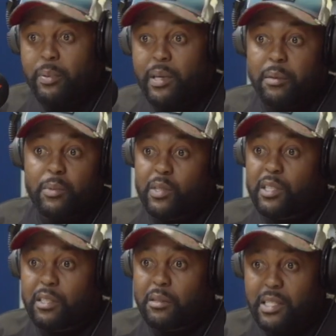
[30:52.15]
me being a
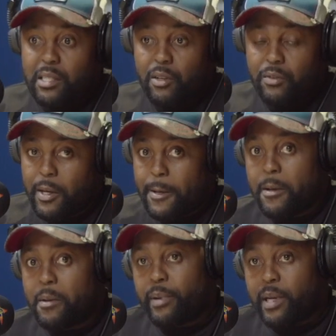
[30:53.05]
musician mm-hmm. myself,
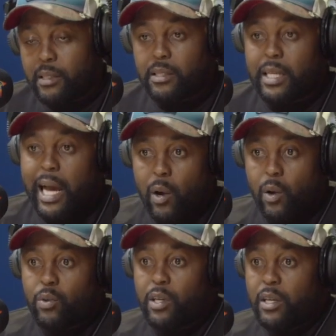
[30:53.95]
mm-hmm. but
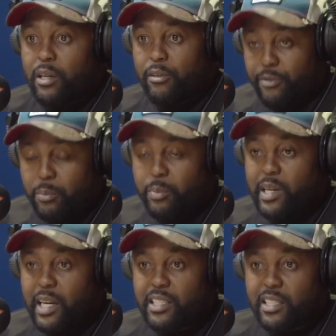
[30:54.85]
now film
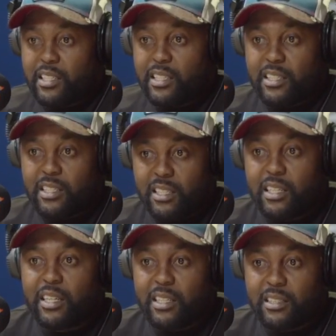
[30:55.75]
production. Mm-hmm.
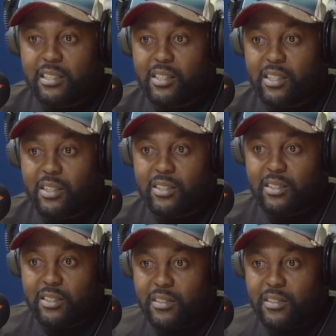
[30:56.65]
Yeah, so.